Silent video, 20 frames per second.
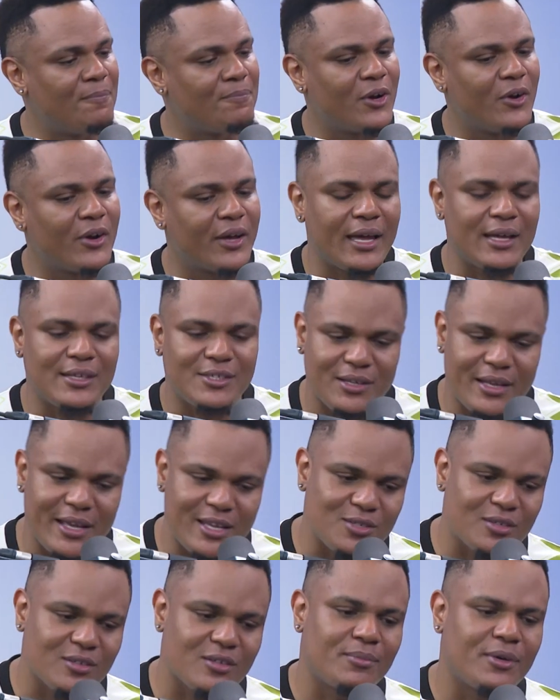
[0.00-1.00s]
Okay, so
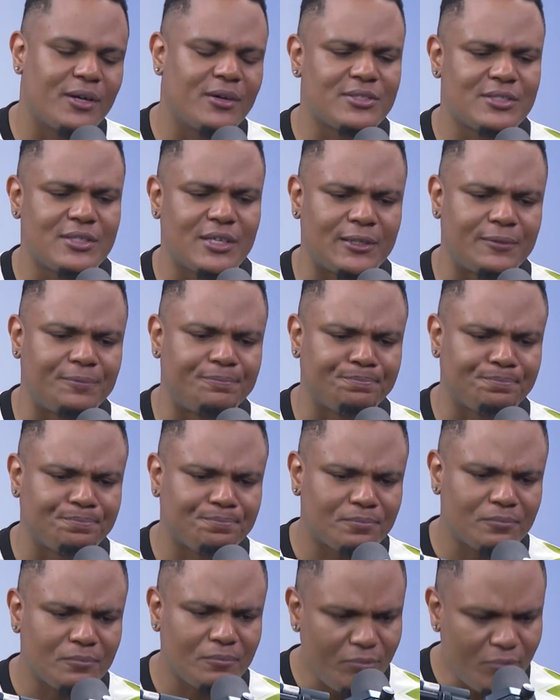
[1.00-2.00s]
let's talk about
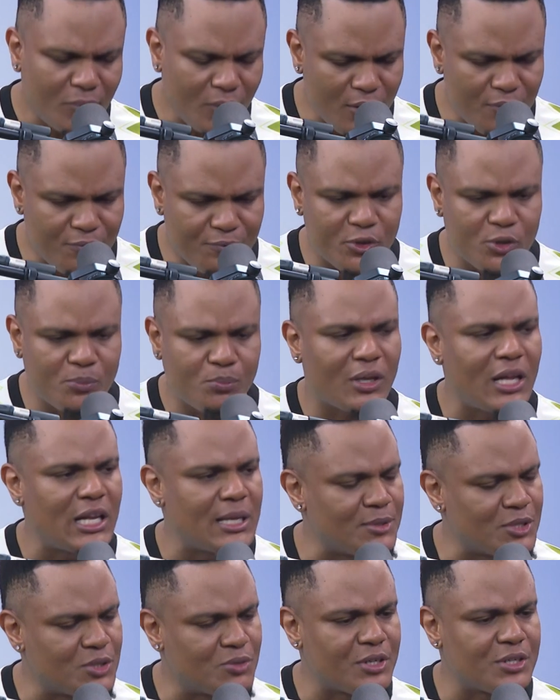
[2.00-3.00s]
football
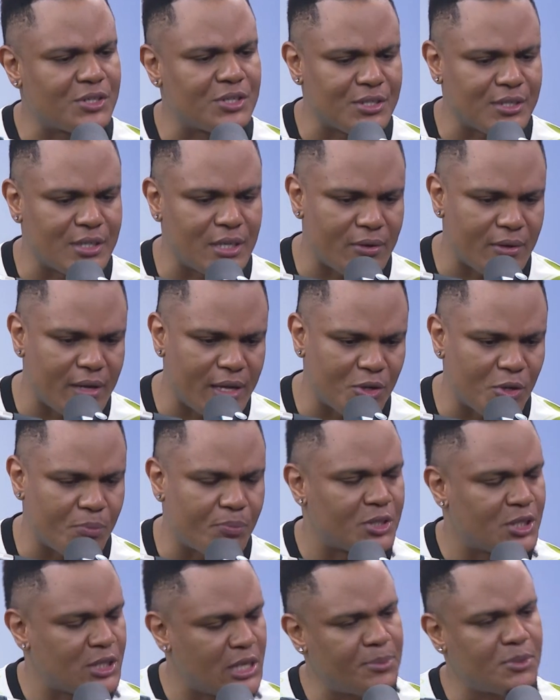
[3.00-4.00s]
administration now and your
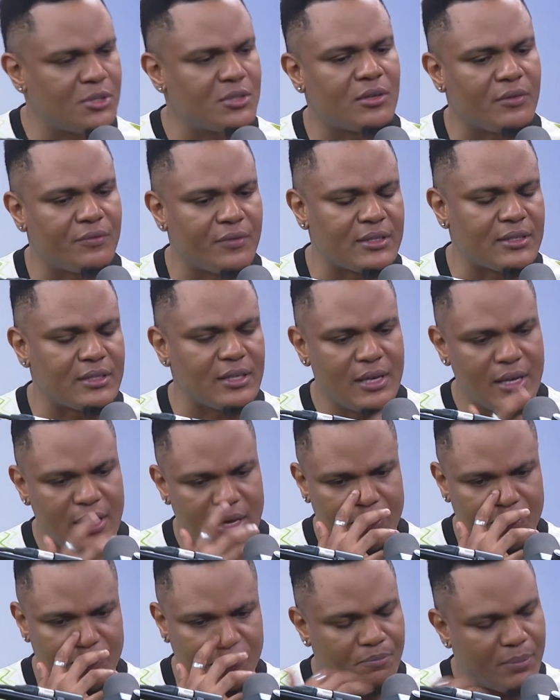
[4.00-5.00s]
perception of it.
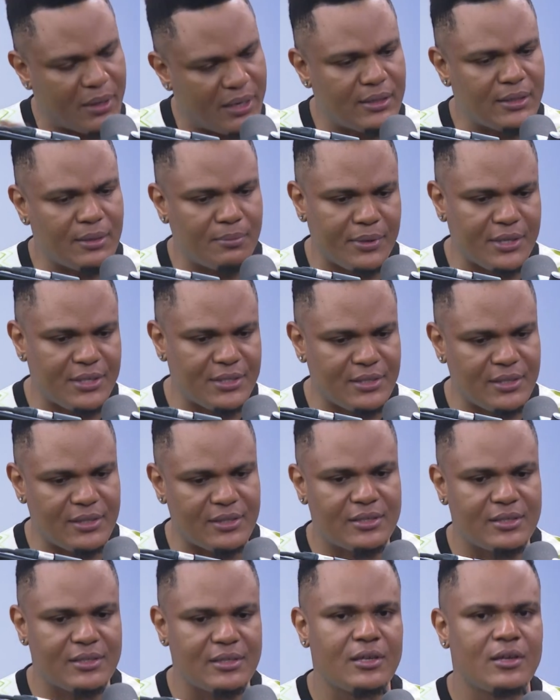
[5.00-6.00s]
You've been in the
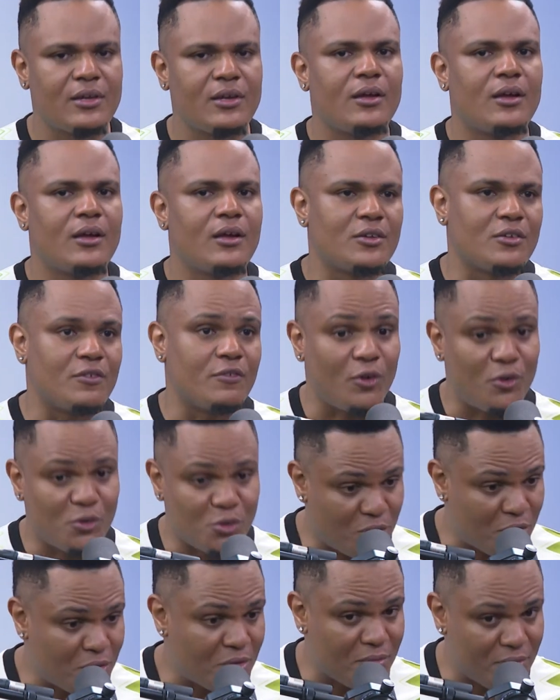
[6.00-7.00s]
business. You've
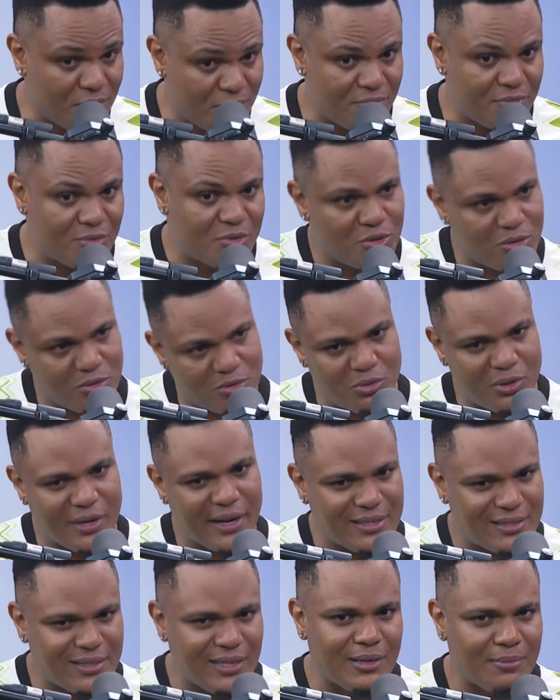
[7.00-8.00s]
also, to an
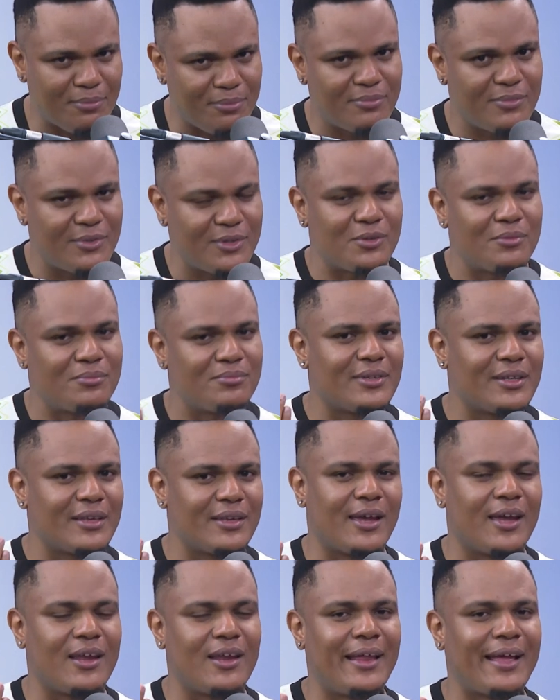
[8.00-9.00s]
extent, you're
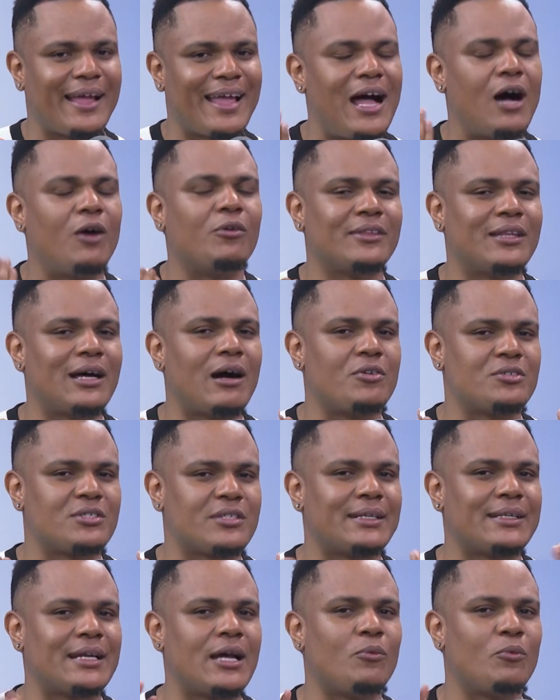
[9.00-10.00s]
kind of like
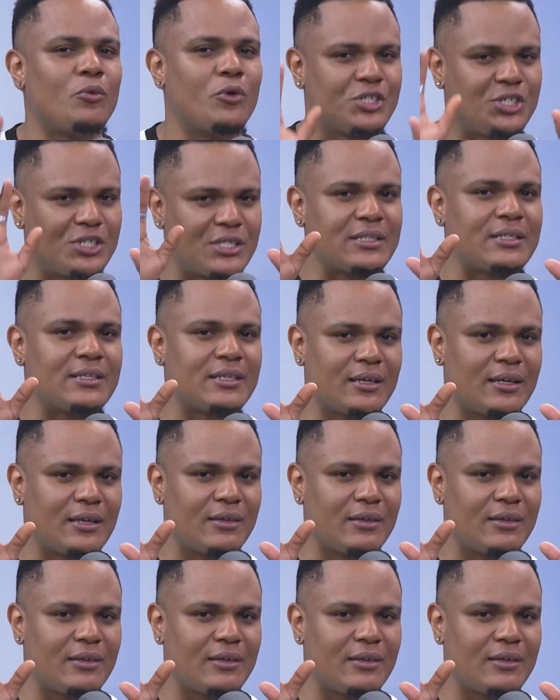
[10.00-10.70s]
outside now watching,